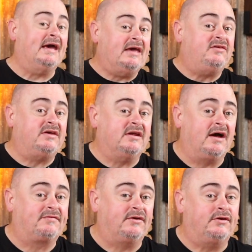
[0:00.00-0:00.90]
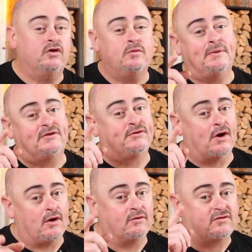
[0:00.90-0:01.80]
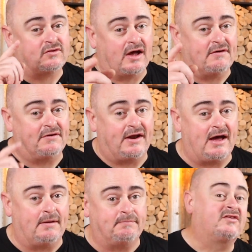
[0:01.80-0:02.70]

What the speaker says: Easy enough to do, but don't stuff it up.